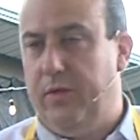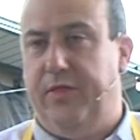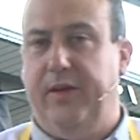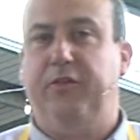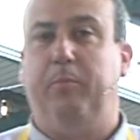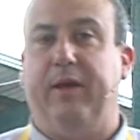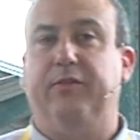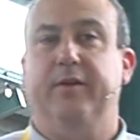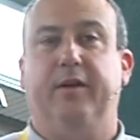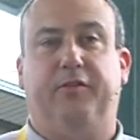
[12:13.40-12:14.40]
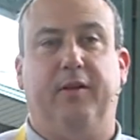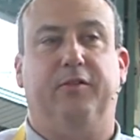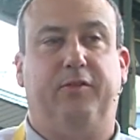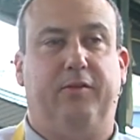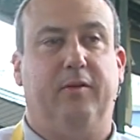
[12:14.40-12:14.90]
this business
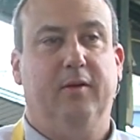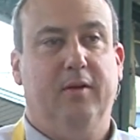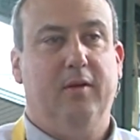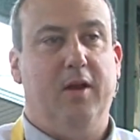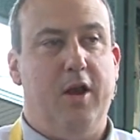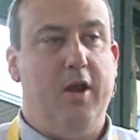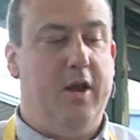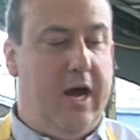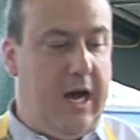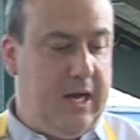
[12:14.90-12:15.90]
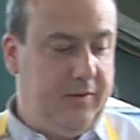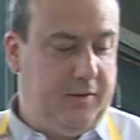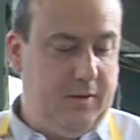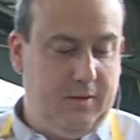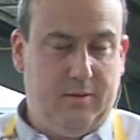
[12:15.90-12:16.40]
is not
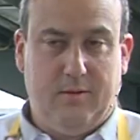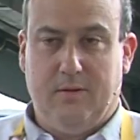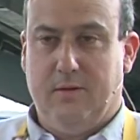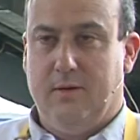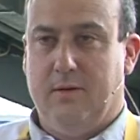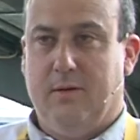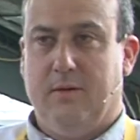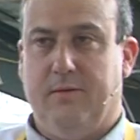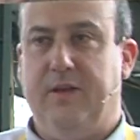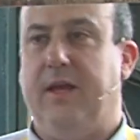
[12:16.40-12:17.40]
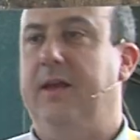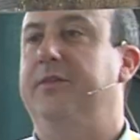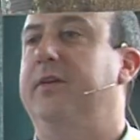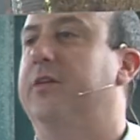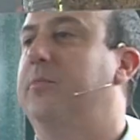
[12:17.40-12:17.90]
the
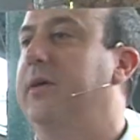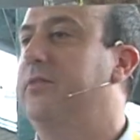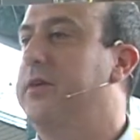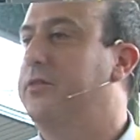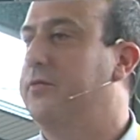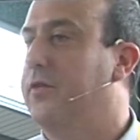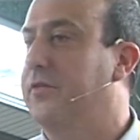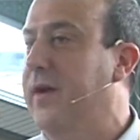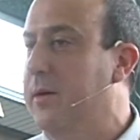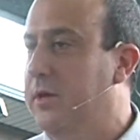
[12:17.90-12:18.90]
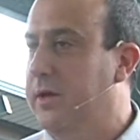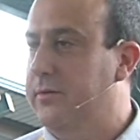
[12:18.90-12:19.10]
easiest business for families.